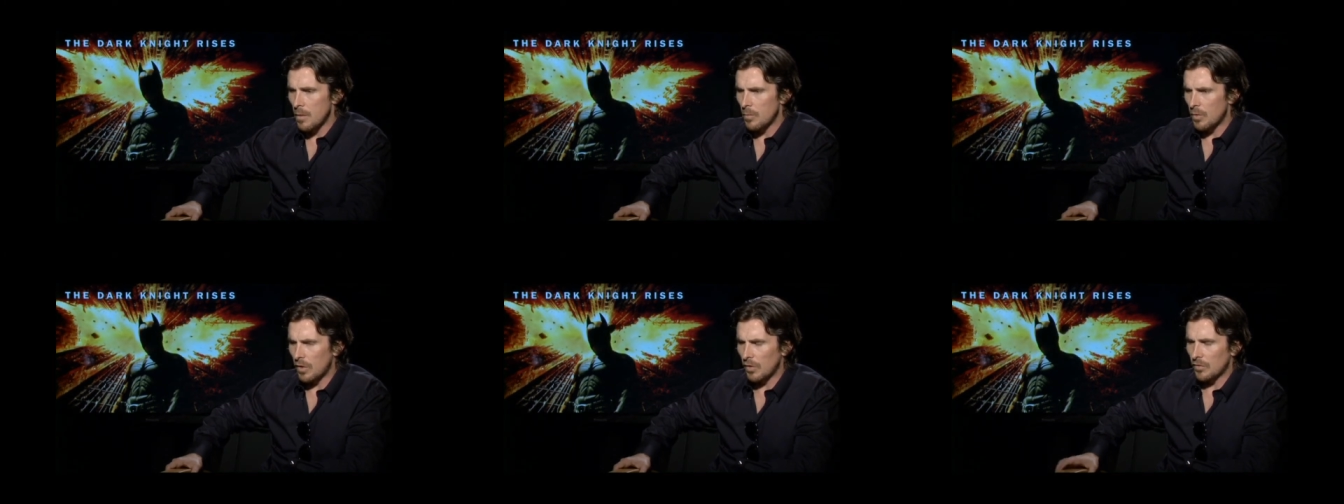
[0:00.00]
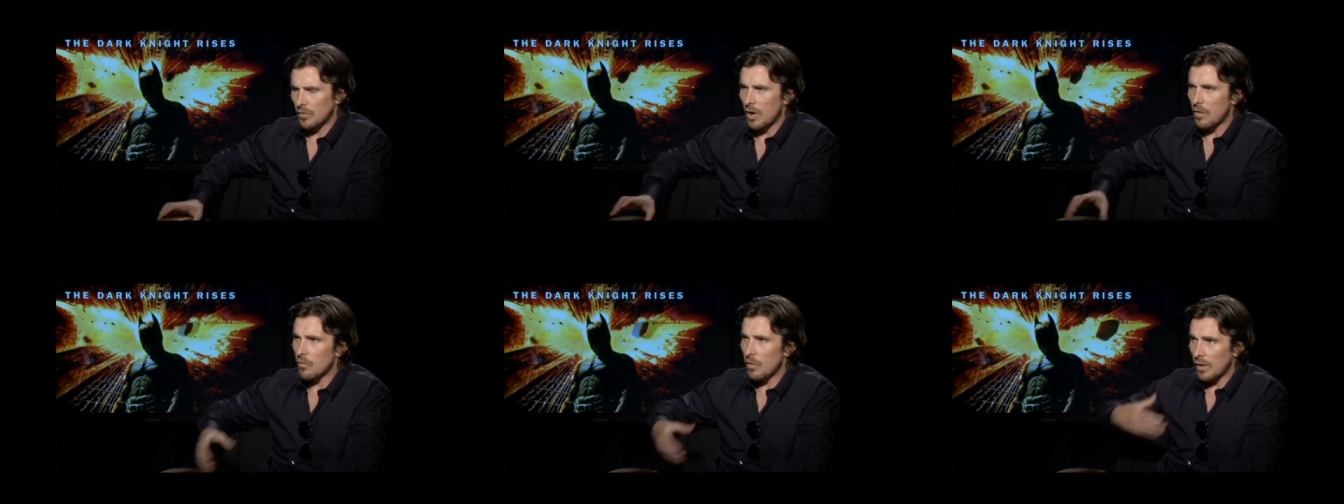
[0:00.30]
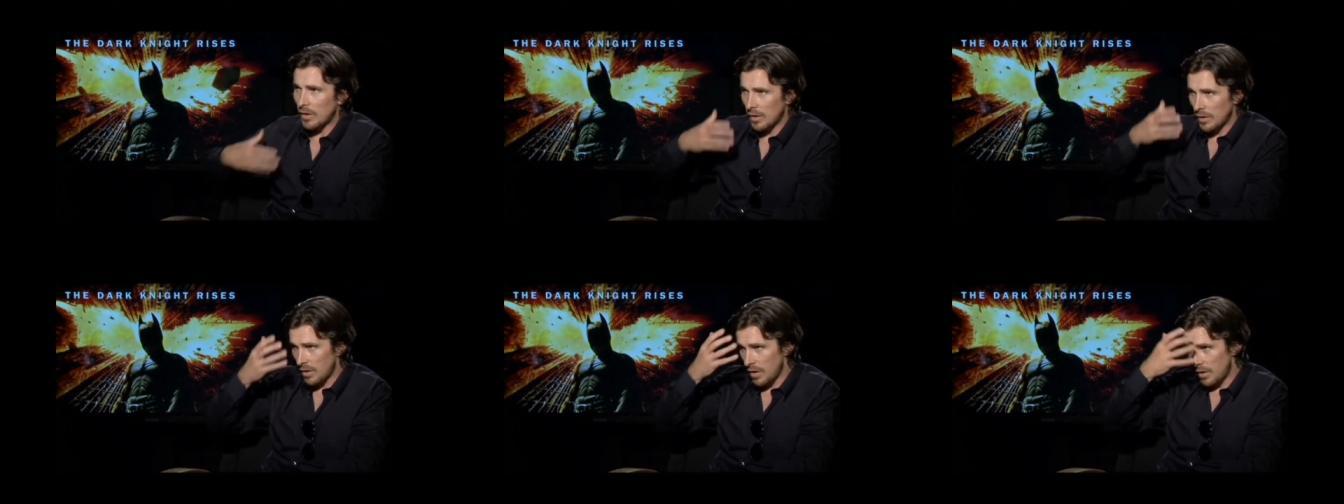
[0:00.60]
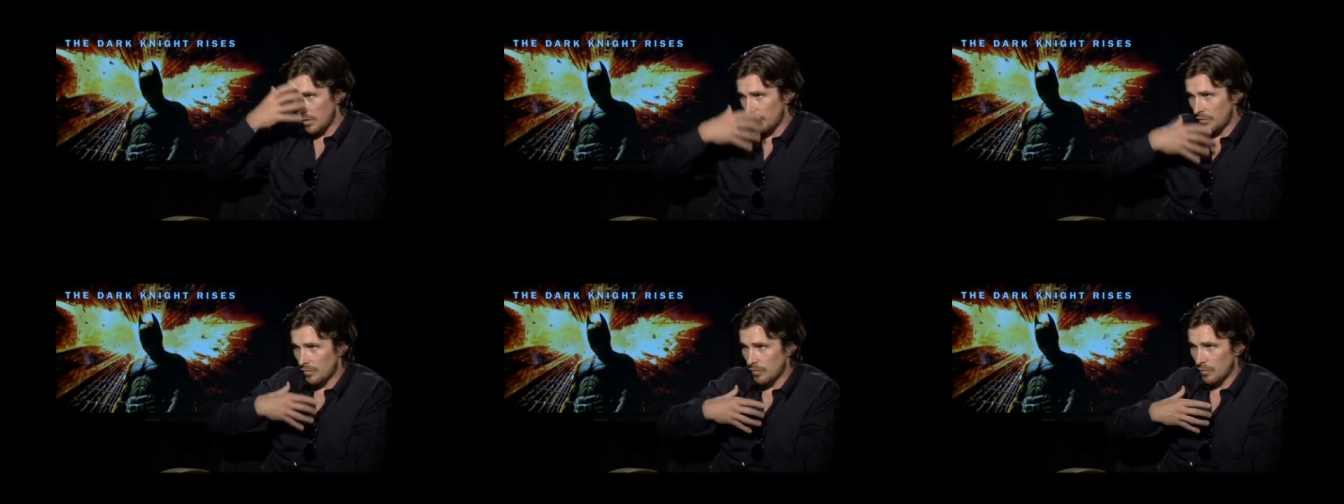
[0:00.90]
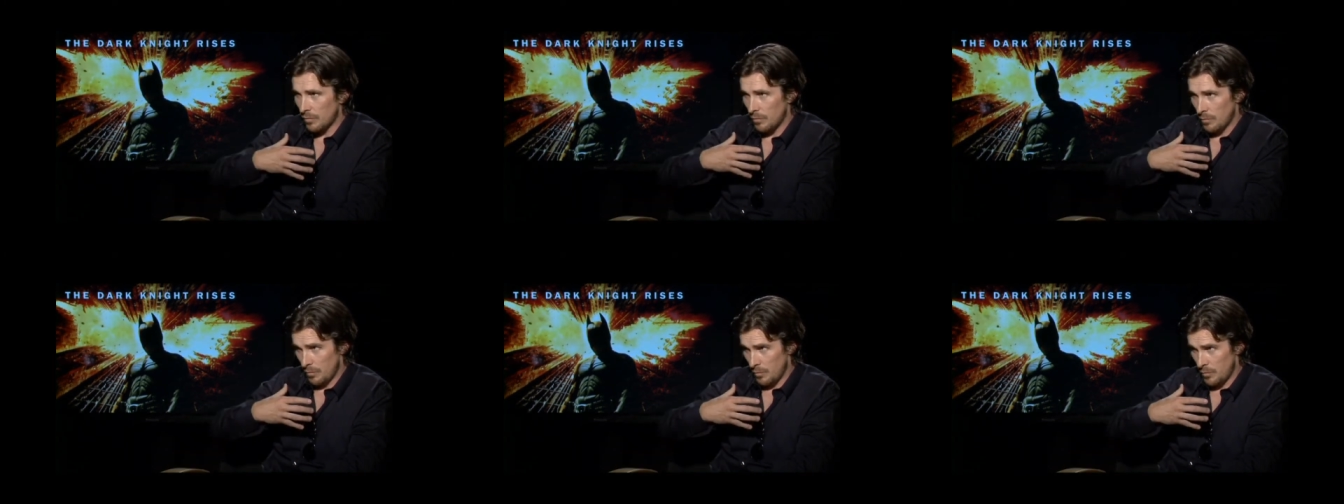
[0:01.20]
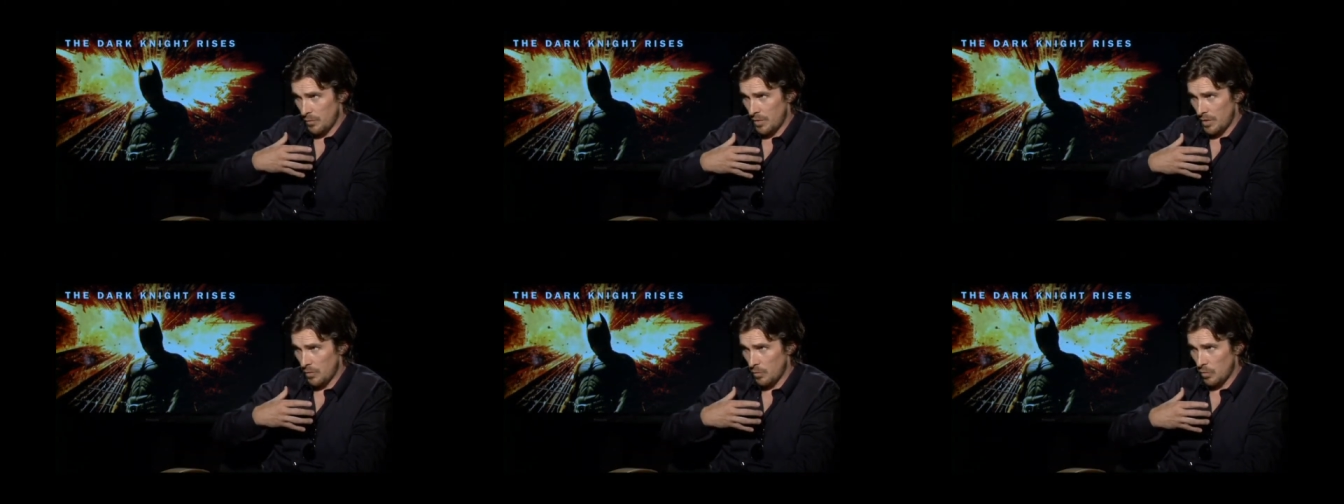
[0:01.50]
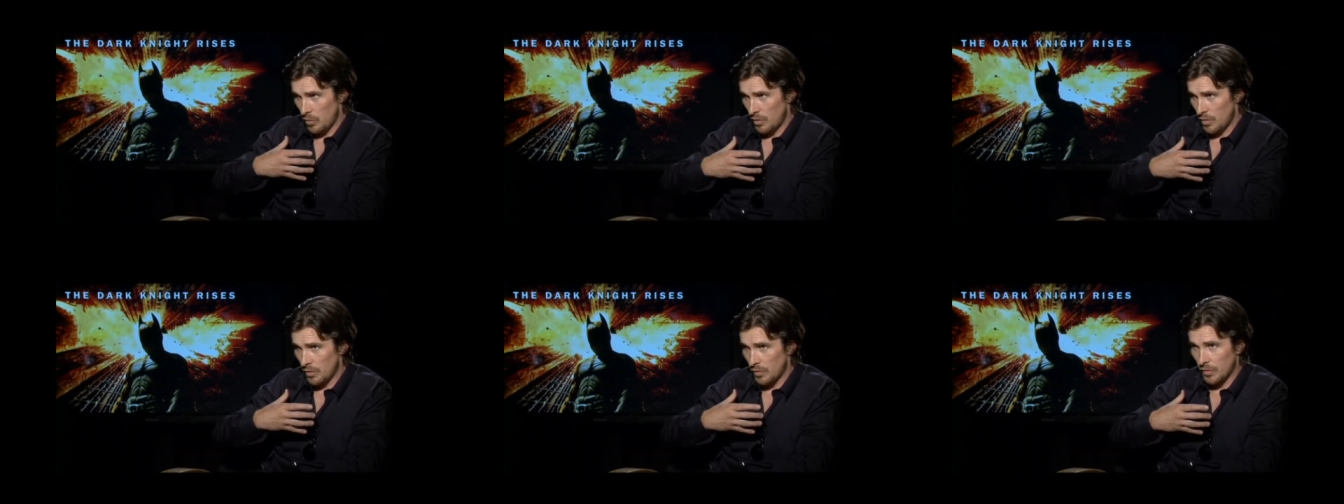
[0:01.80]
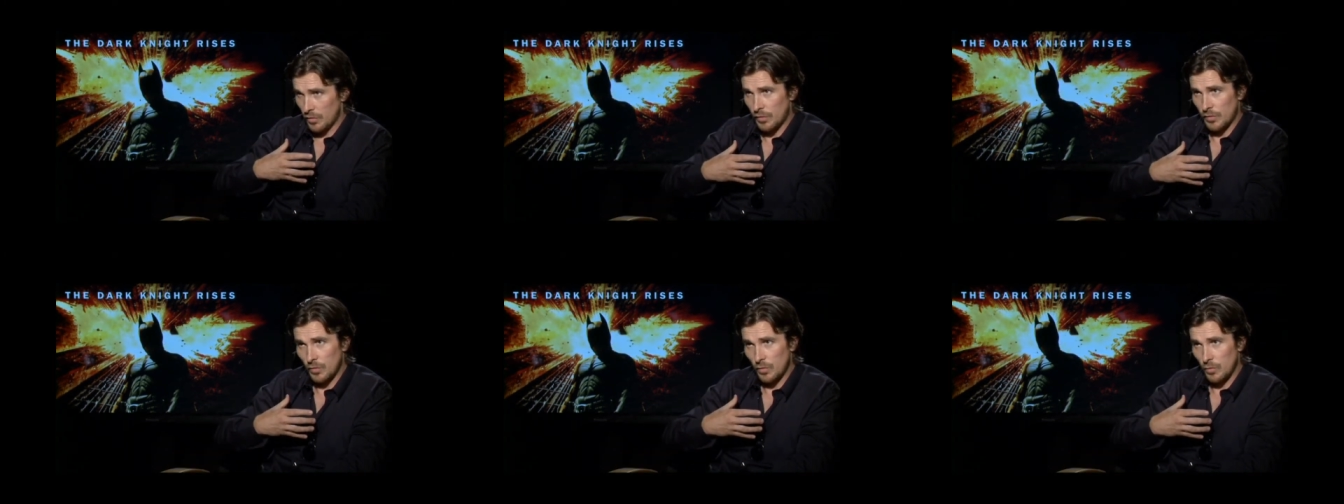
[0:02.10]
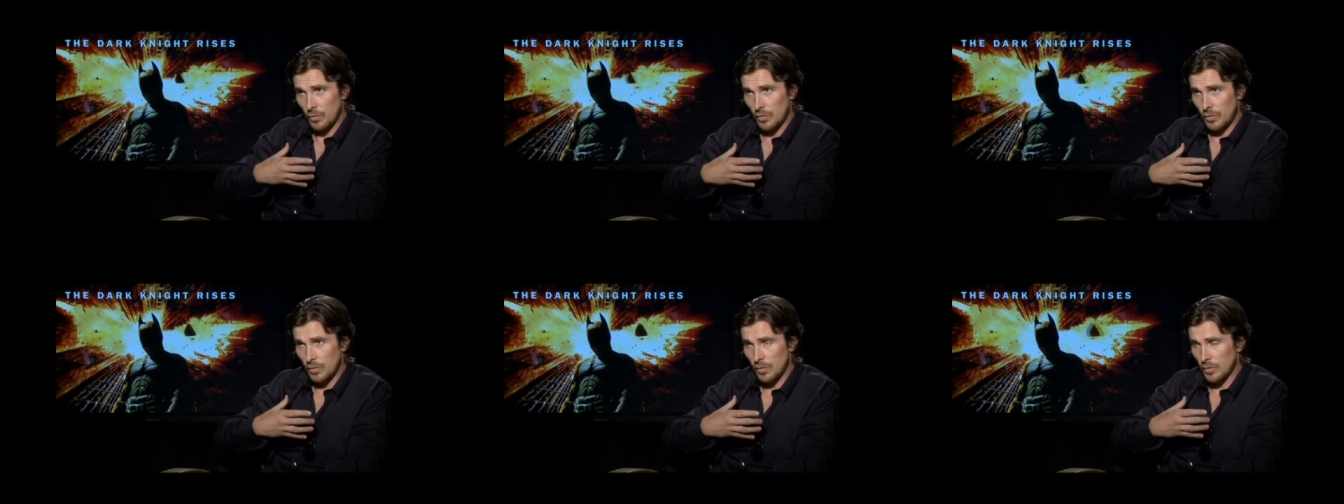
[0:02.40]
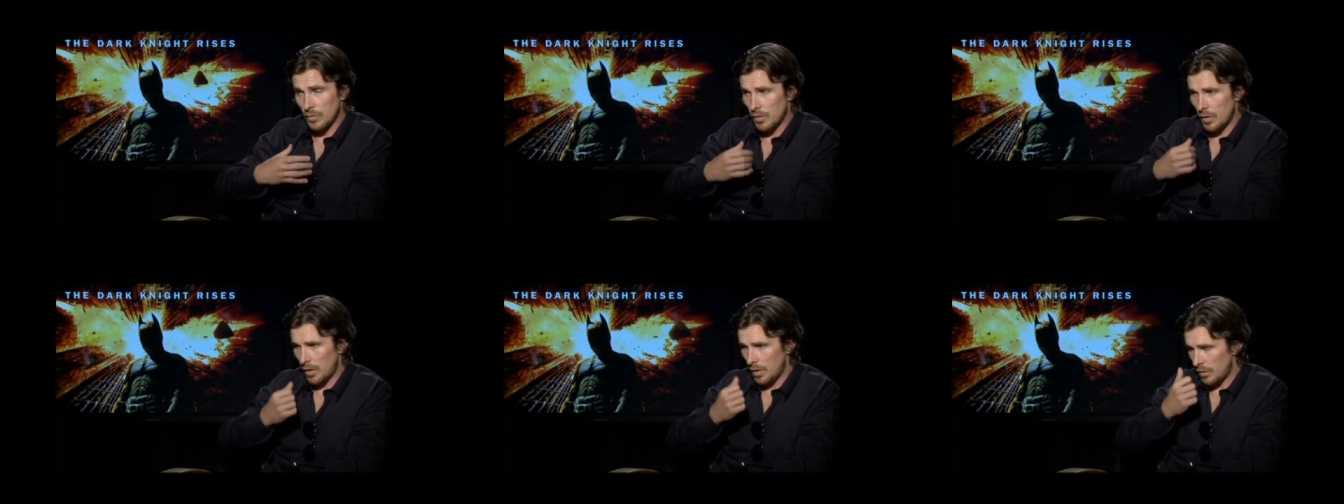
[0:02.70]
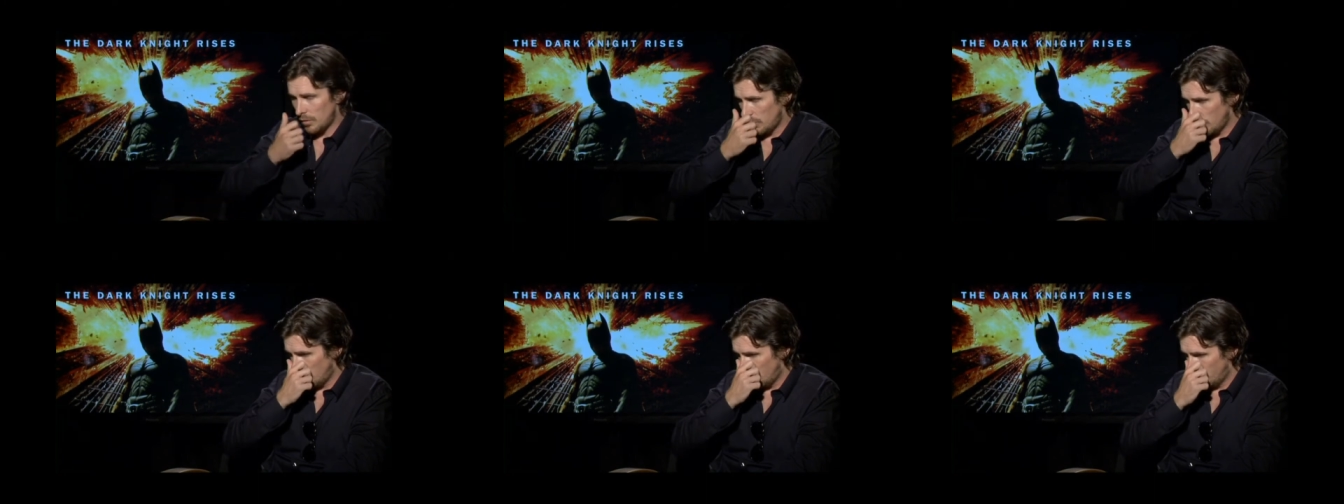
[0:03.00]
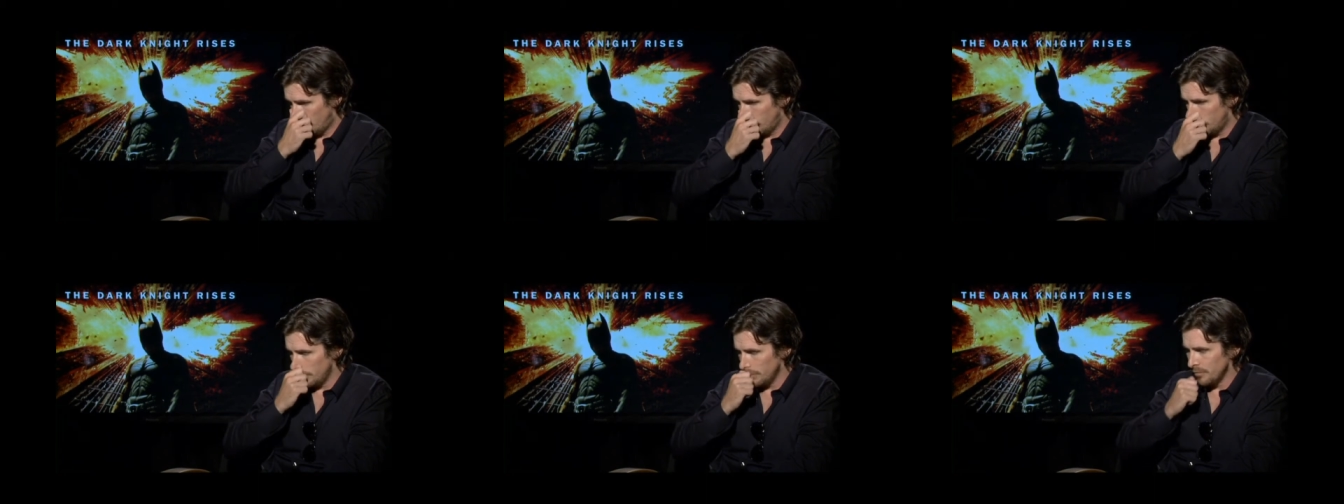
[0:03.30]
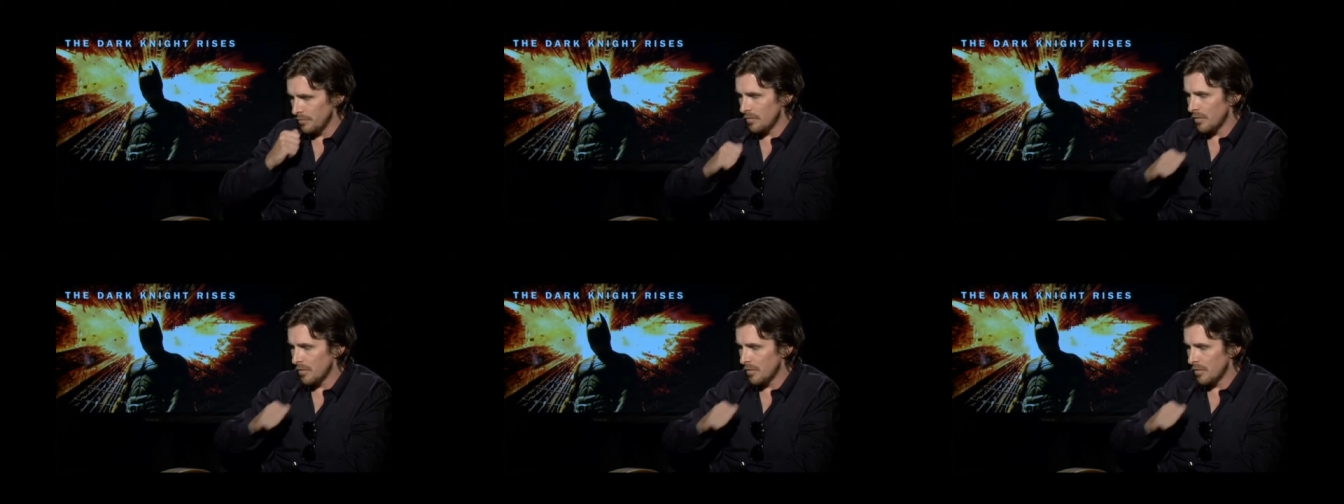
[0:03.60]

because I recognized from being within the suit that, um,